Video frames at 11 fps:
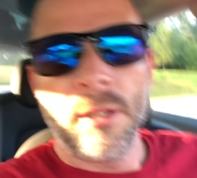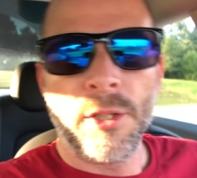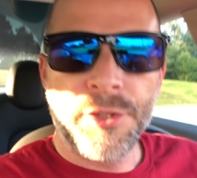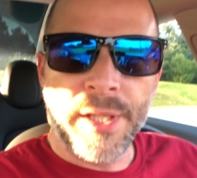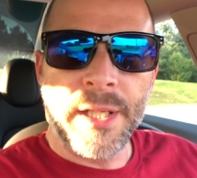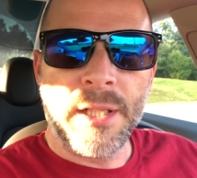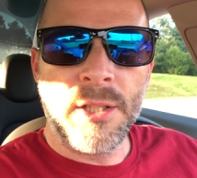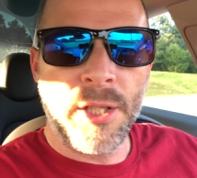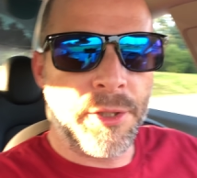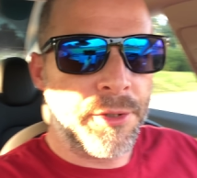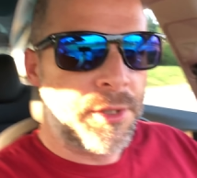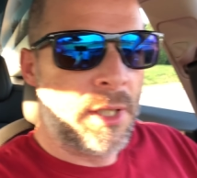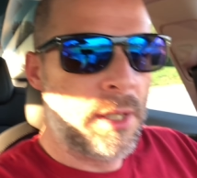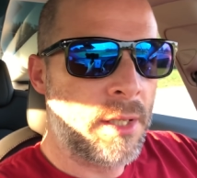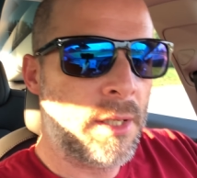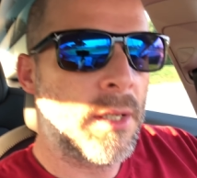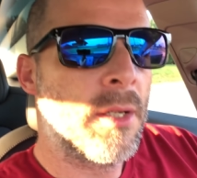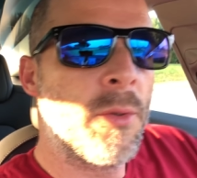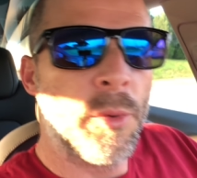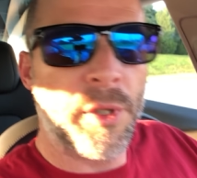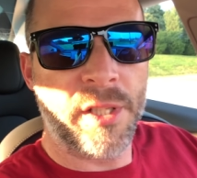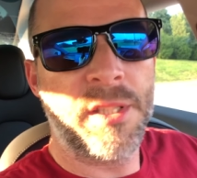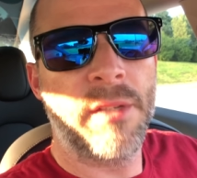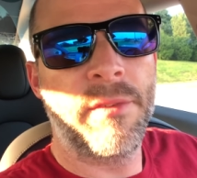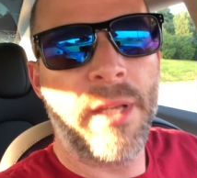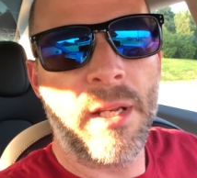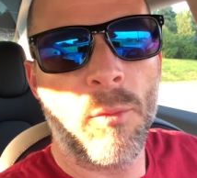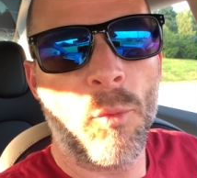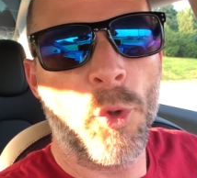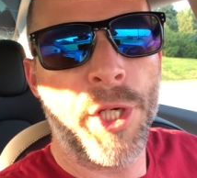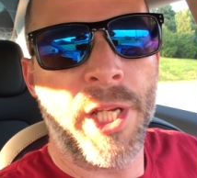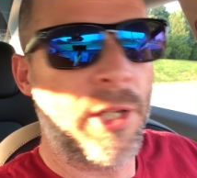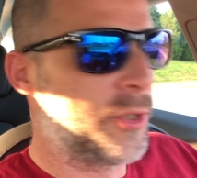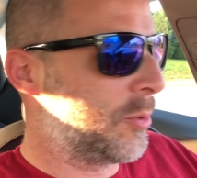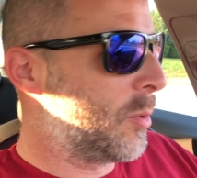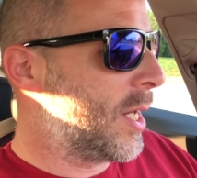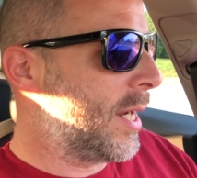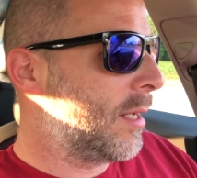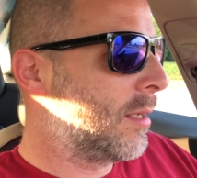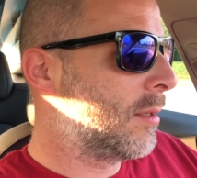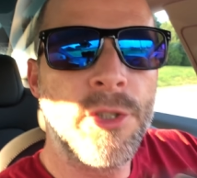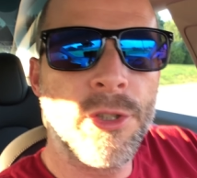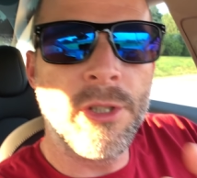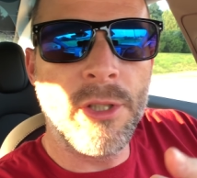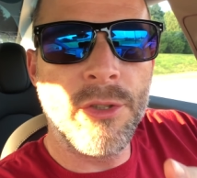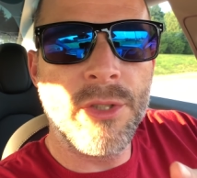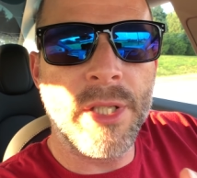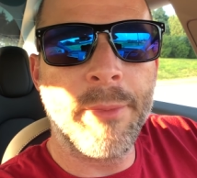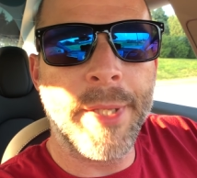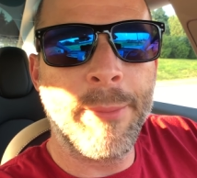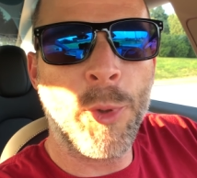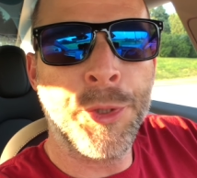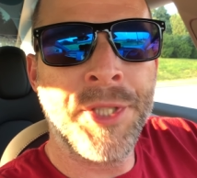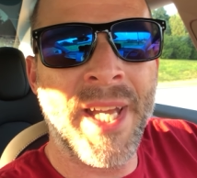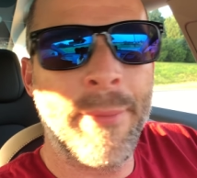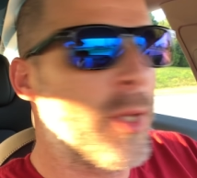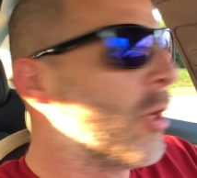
Looks like it closed. We're gonna see if that warning goes away. Shouldn't use that, pull tab